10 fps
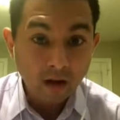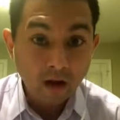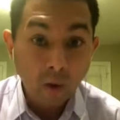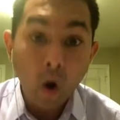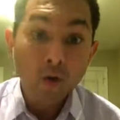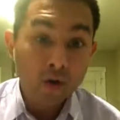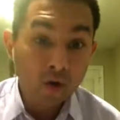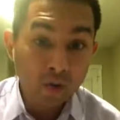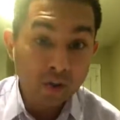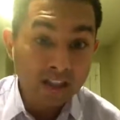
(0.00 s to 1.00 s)

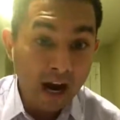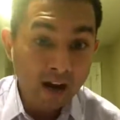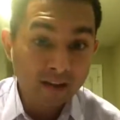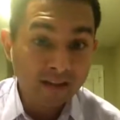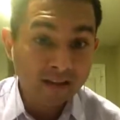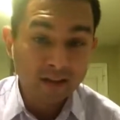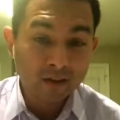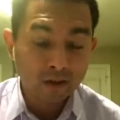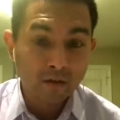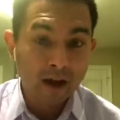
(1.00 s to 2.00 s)
You're a retired state
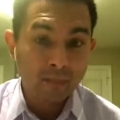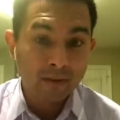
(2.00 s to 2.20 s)
certified